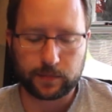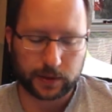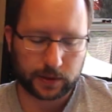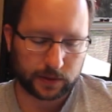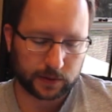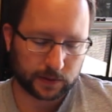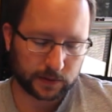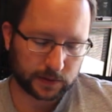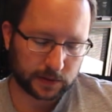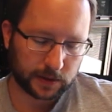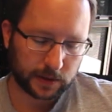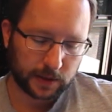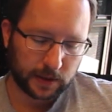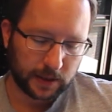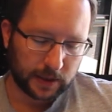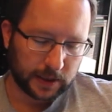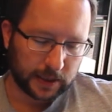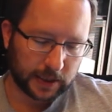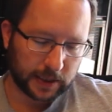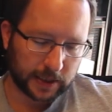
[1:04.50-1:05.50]
build,
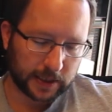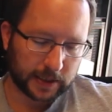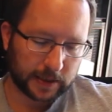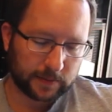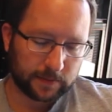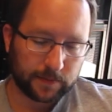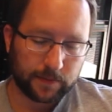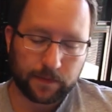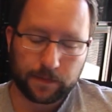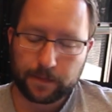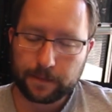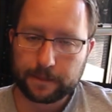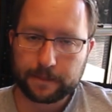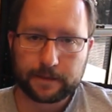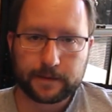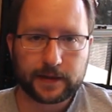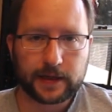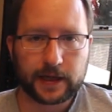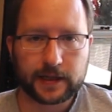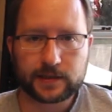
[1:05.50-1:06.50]

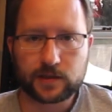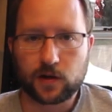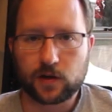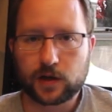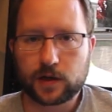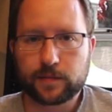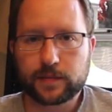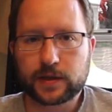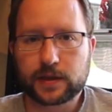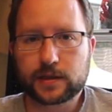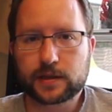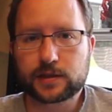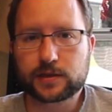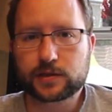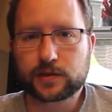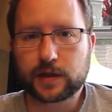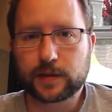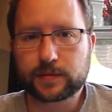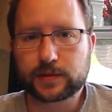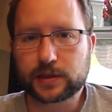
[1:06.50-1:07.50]
it's all going to be in the
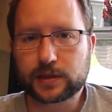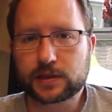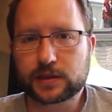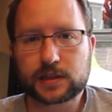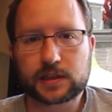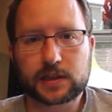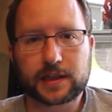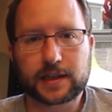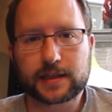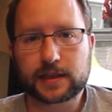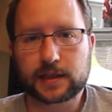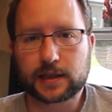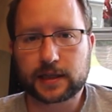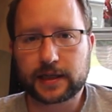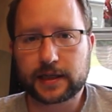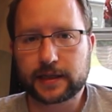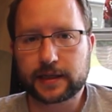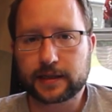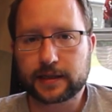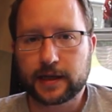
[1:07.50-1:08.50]
description. Just click the
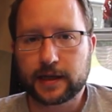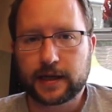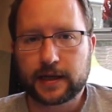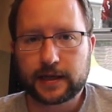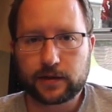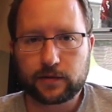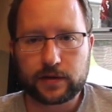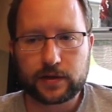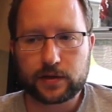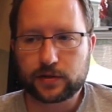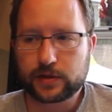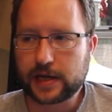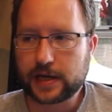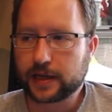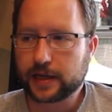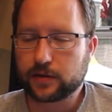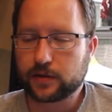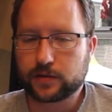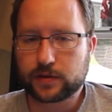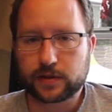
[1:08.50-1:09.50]
link. It'll either
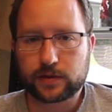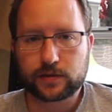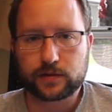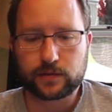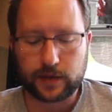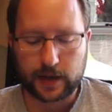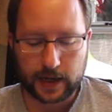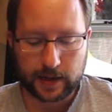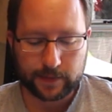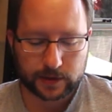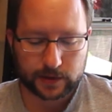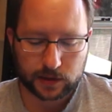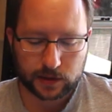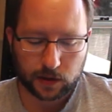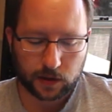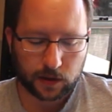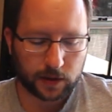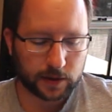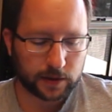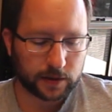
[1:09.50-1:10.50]
take you to
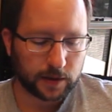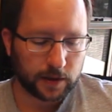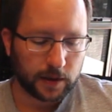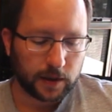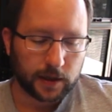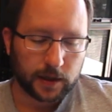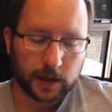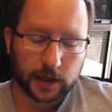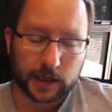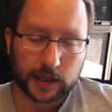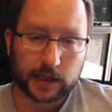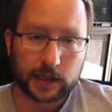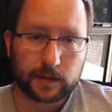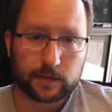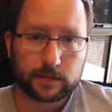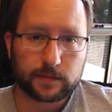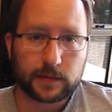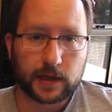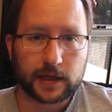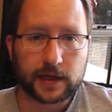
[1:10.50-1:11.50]
Amazon.
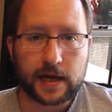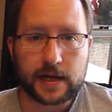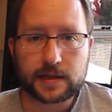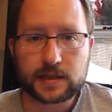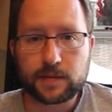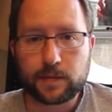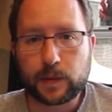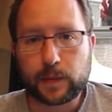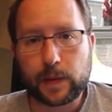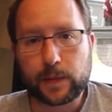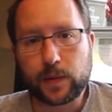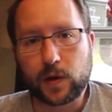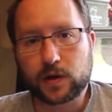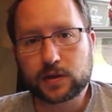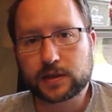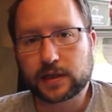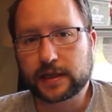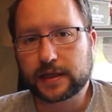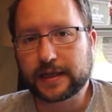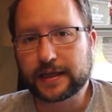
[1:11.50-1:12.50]
I got some of my
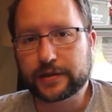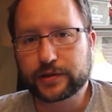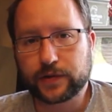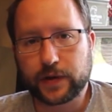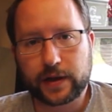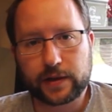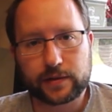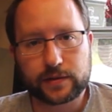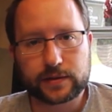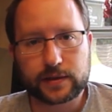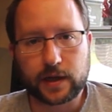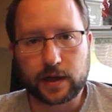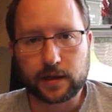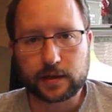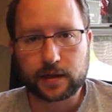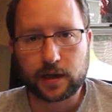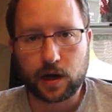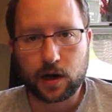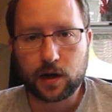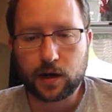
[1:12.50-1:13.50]
parts at
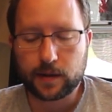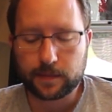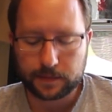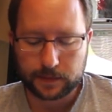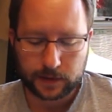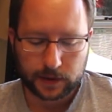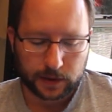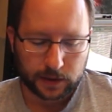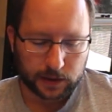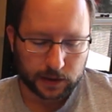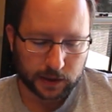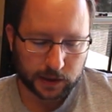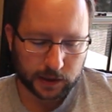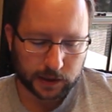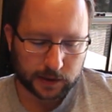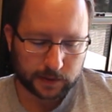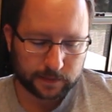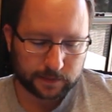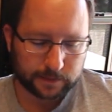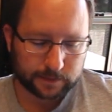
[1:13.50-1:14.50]
eTrailer.com,
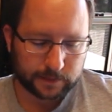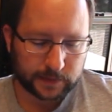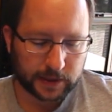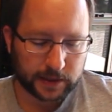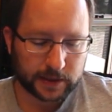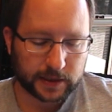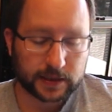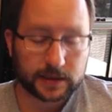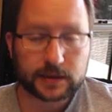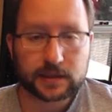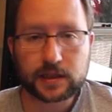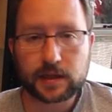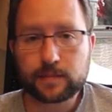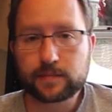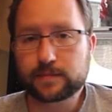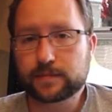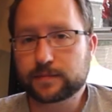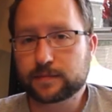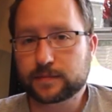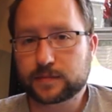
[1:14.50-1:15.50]
and then
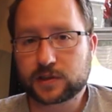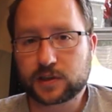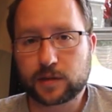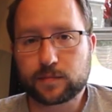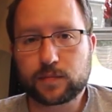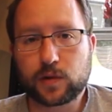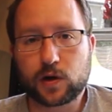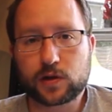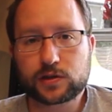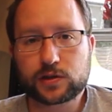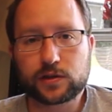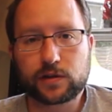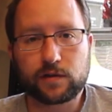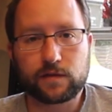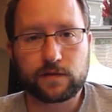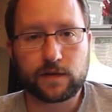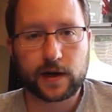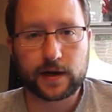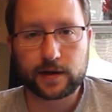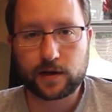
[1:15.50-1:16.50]
some parts you can
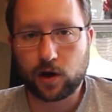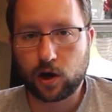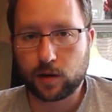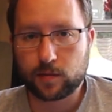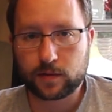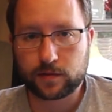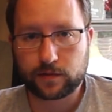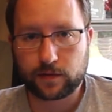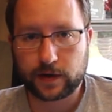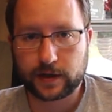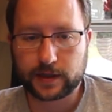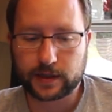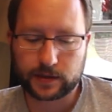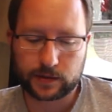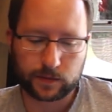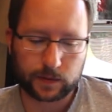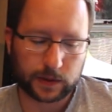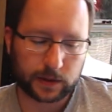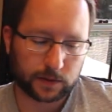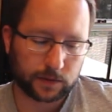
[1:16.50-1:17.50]
find at Harbor Freight
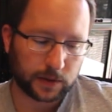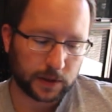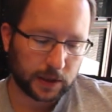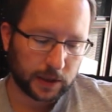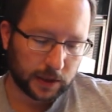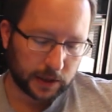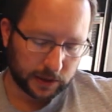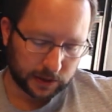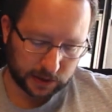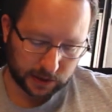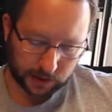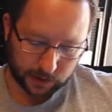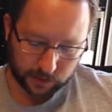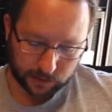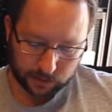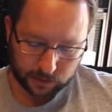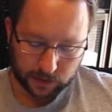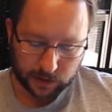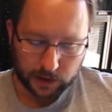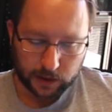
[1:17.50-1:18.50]
as well.
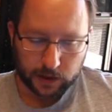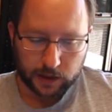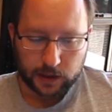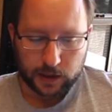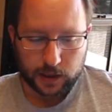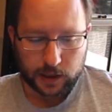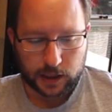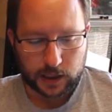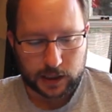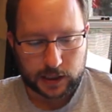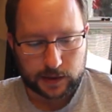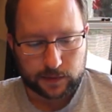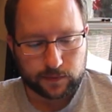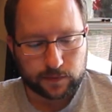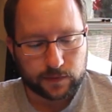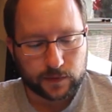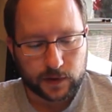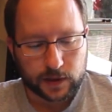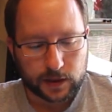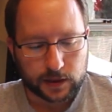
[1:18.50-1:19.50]
So
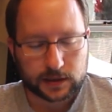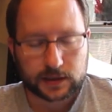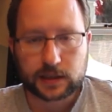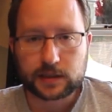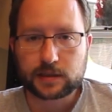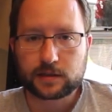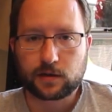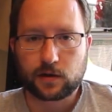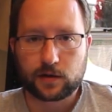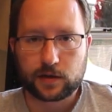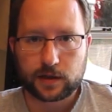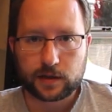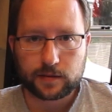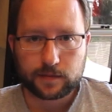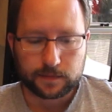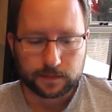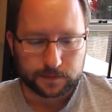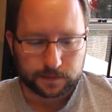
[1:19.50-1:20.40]
let's get started.